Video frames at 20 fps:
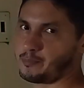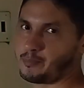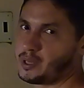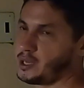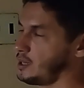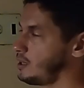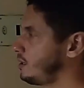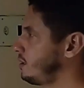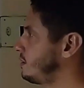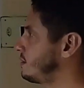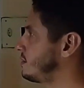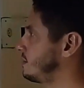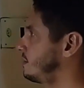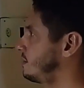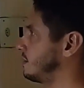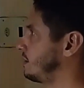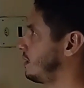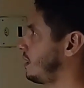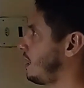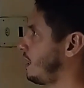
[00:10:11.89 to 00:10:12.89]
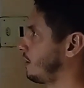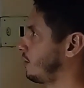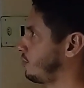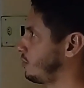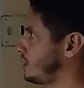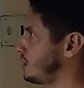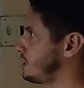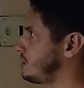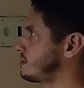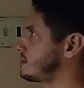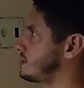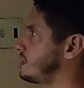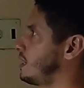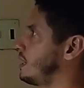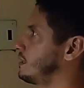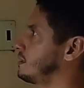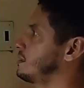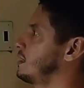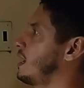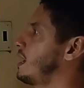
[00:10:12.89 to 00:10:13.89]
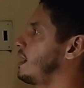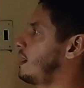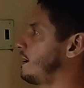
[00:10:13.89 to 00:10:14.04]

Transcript: B agrees that